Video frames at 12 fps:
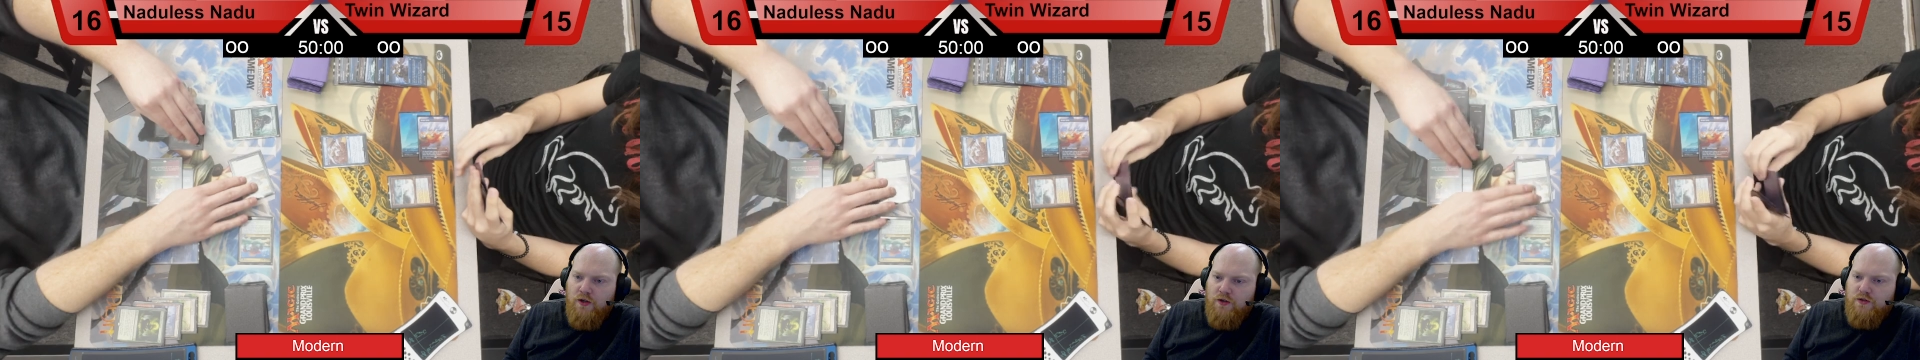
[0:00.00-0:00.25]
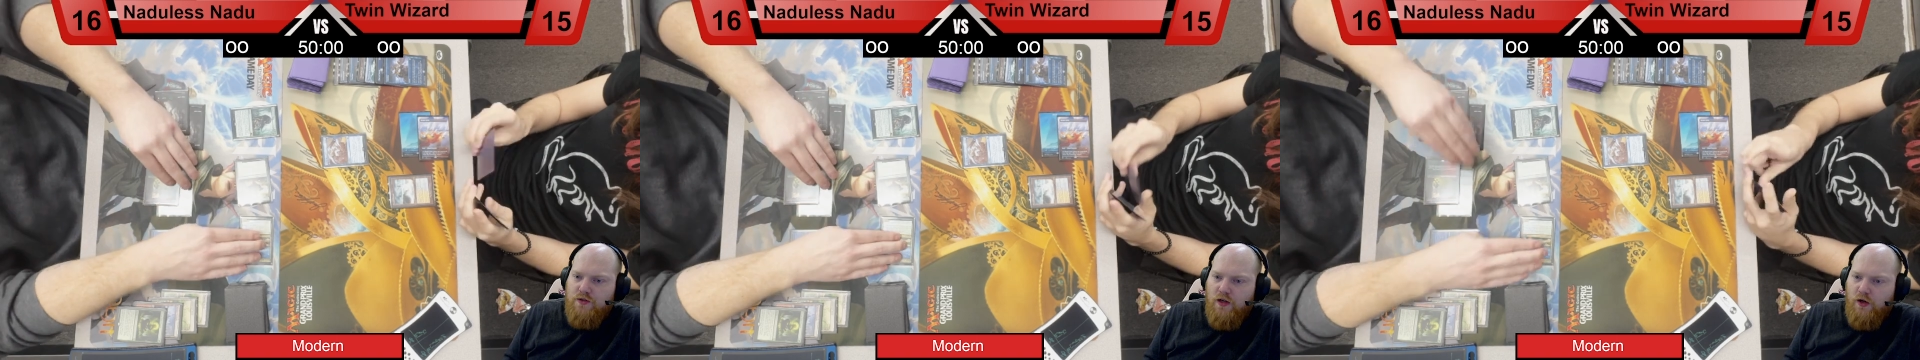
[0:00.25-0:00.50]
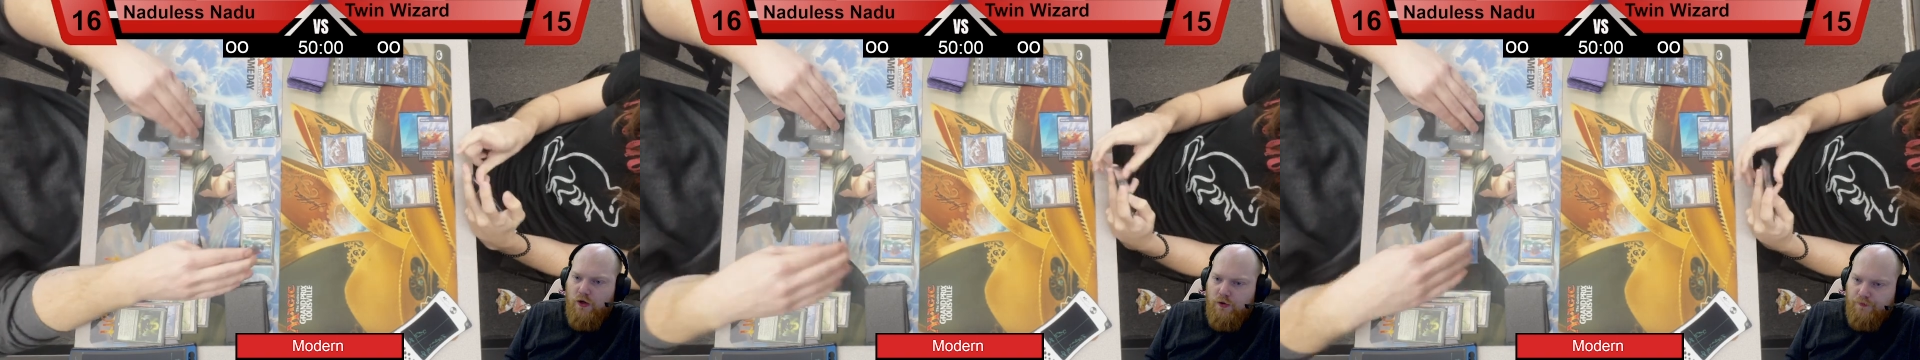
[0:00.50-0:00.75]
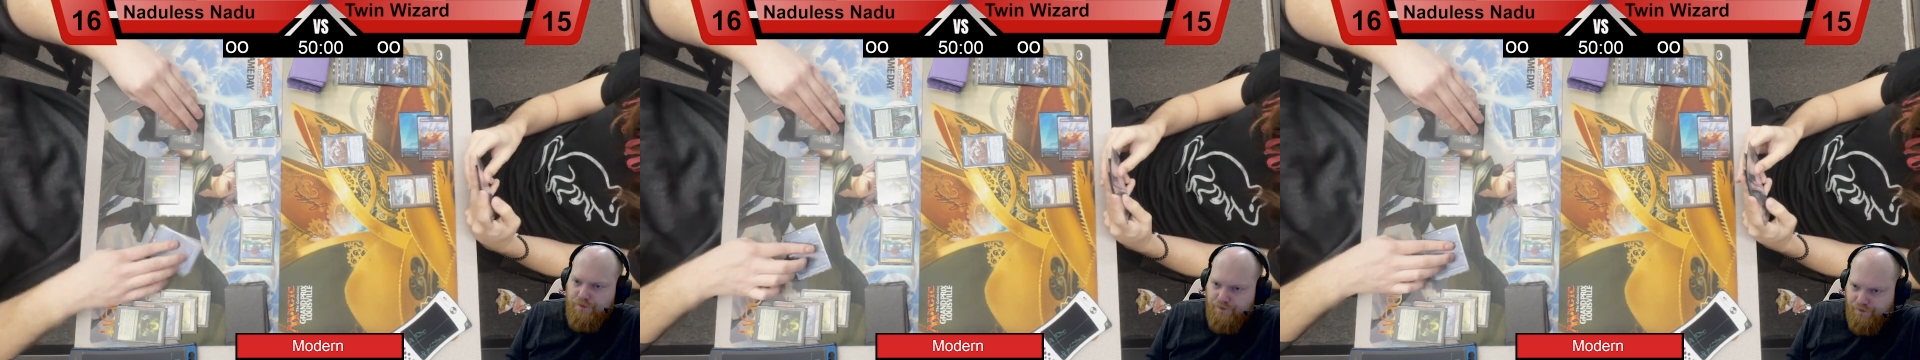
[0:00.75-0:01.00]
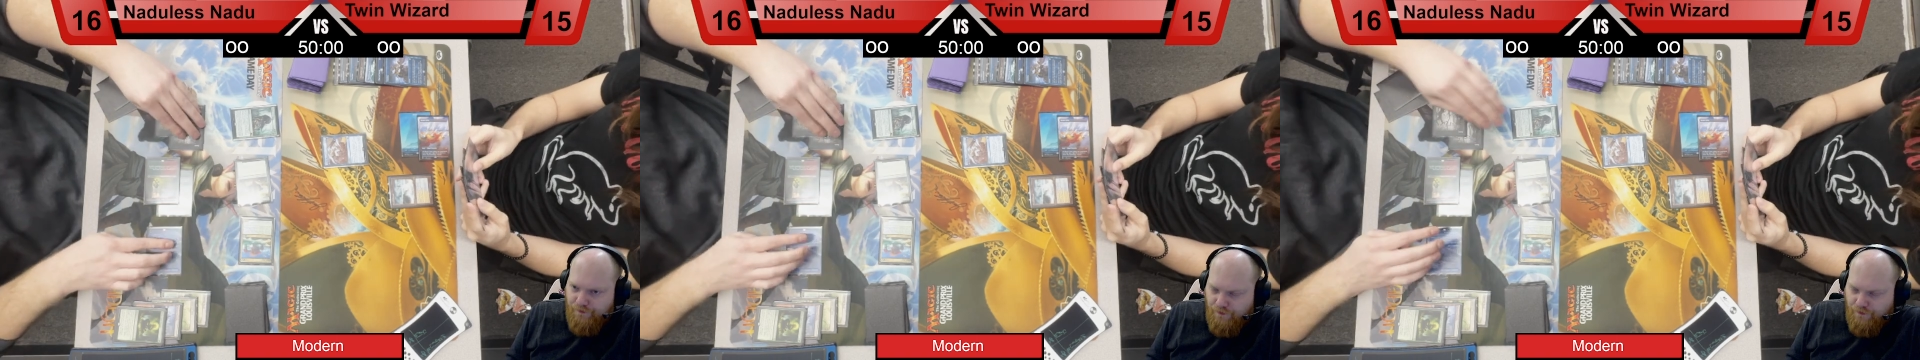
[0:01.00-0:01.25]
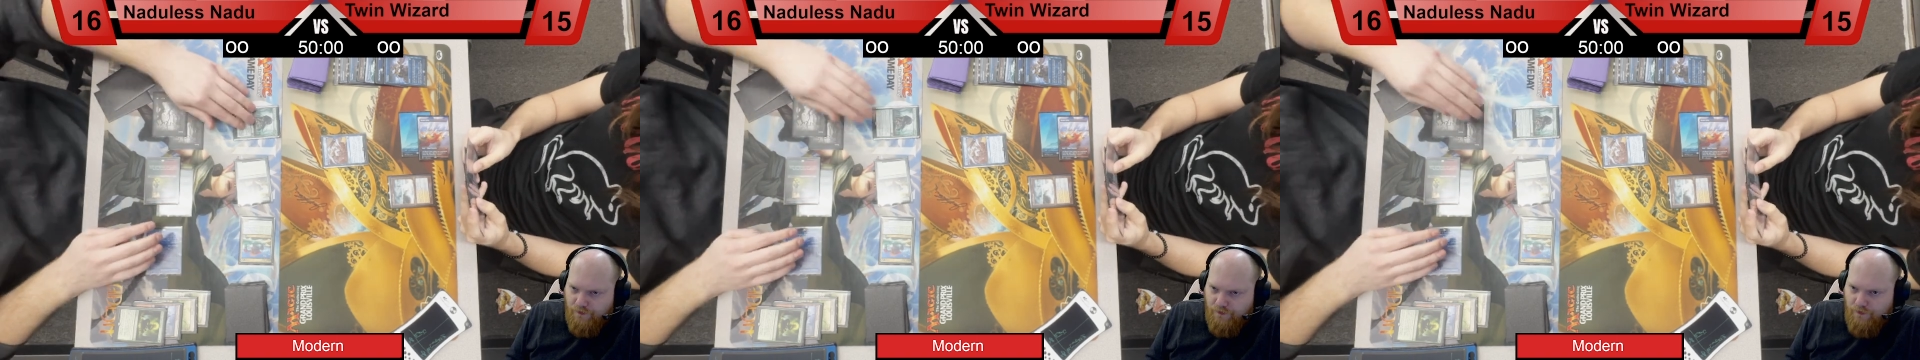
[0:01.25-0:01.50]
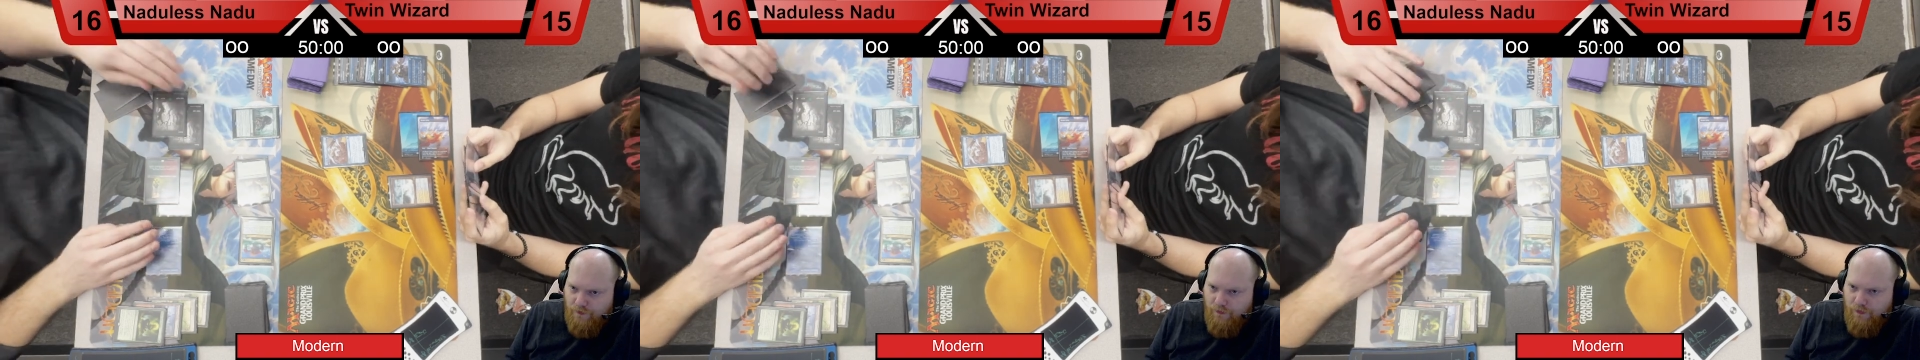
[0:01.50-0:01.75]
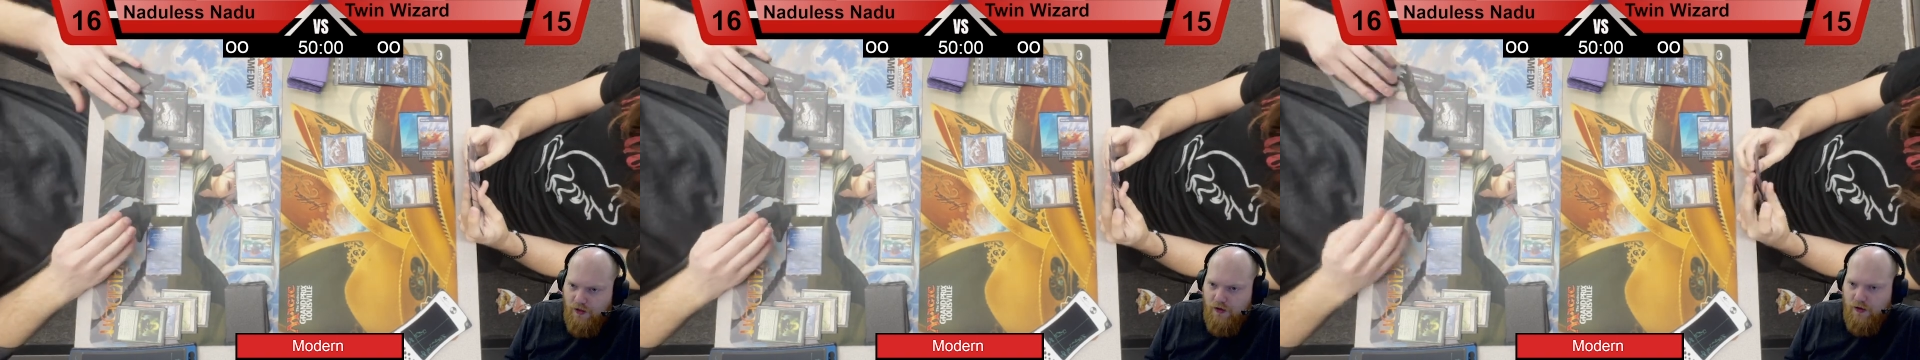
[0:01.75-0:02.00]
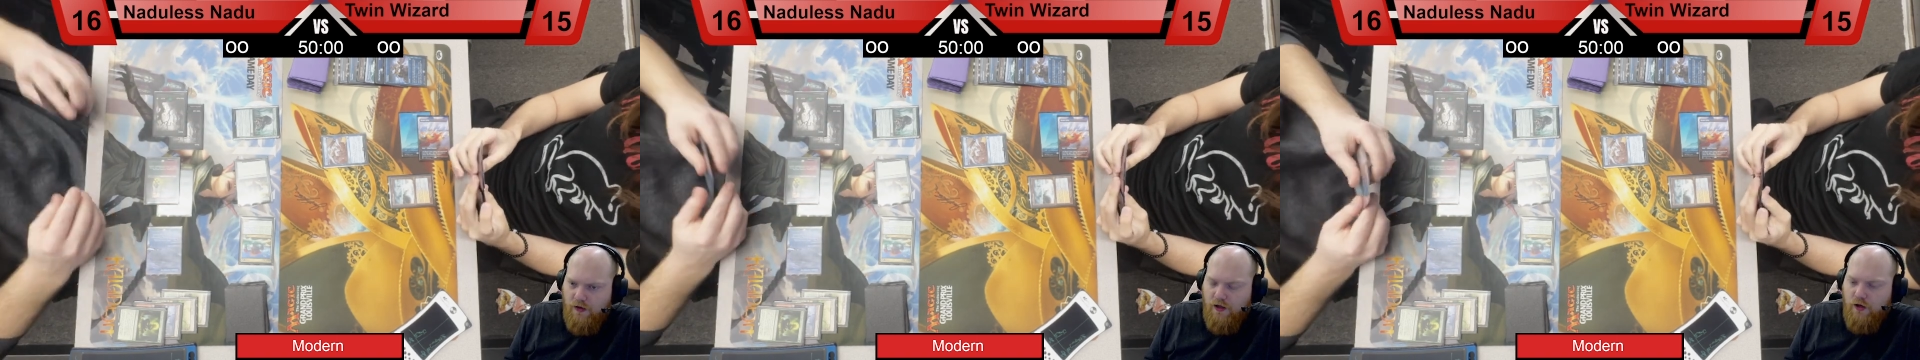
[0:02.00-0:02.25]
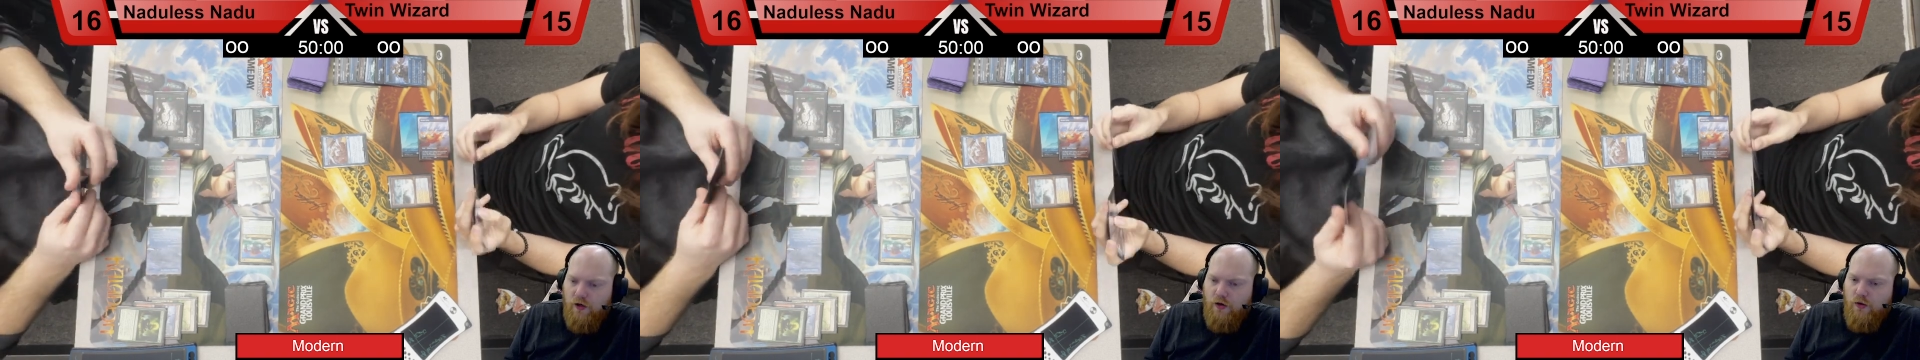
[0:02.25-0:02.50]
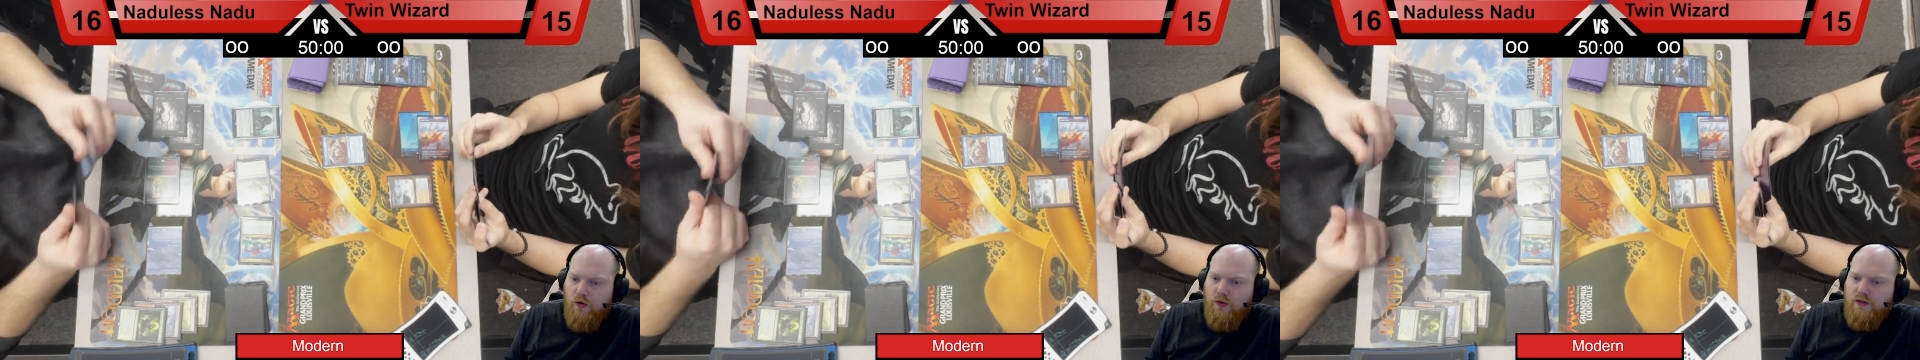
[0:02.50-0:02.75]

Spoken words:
So they go